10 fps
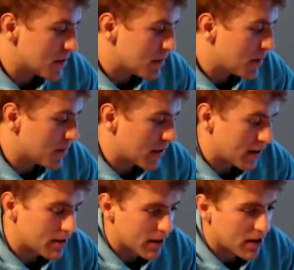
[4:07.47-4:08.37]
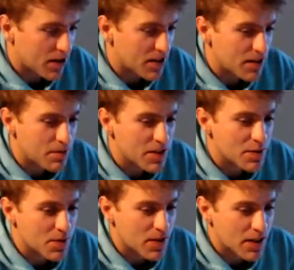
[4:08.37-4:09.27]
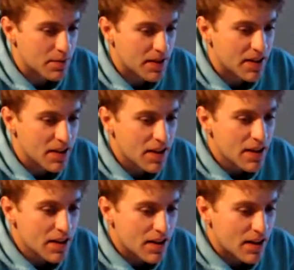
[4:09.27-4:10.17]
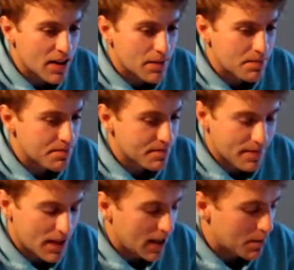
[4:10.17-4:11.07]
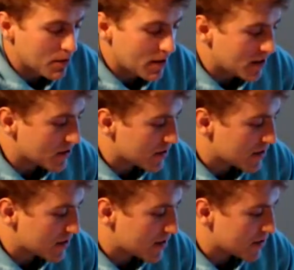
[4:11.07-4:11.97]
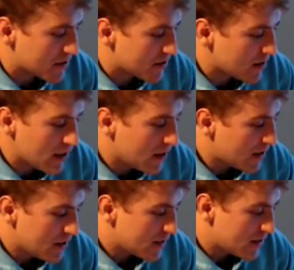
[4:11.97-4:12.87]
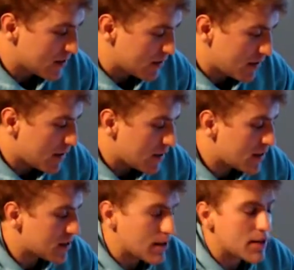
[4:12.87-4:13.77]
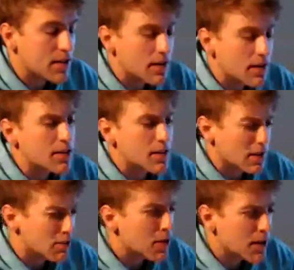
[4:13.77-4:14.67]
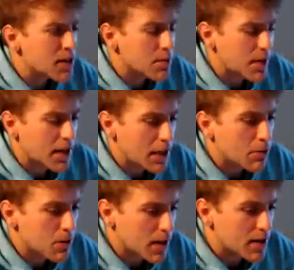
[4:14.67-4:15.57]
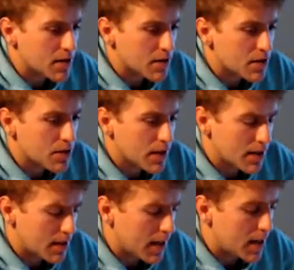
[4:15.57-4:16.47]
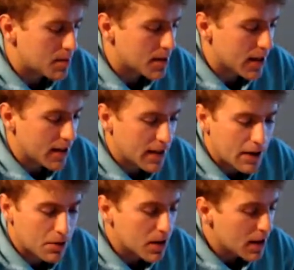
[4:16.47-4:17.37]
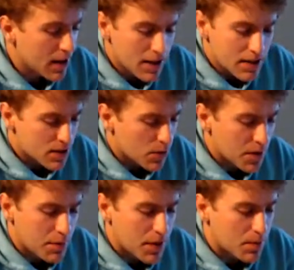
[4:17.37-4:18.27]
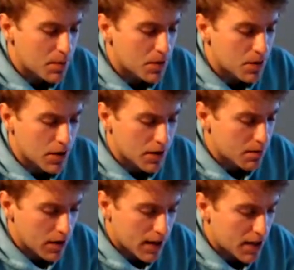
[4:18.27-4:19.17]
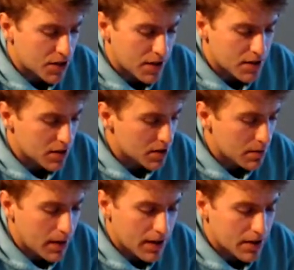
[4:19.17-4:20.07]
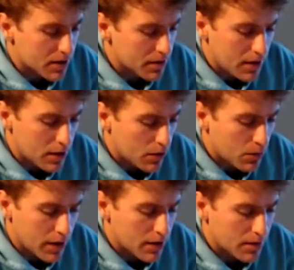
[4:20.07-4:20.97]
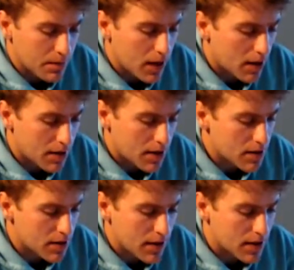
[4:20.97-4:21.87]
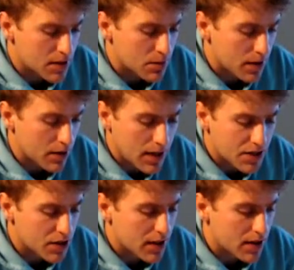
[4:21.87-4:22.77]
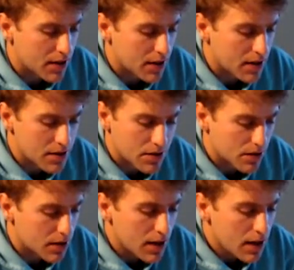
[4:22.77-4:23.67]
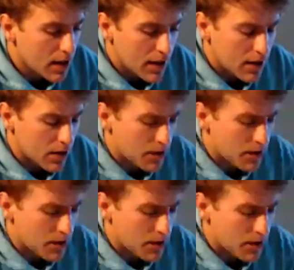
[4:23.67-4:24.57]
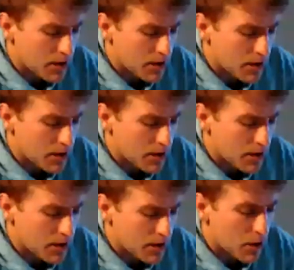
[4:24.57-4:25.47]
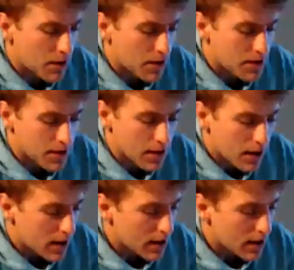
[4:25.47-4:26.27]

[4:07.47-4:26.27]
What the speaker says: Some people, they call it the invisible enemy. Yeah, pretty interesting. Just to it really is a big equalizer too. They keep saying how so many people are catching this. It doesn't matter, what your ethnicity is, what your nationality is, or even what your net was.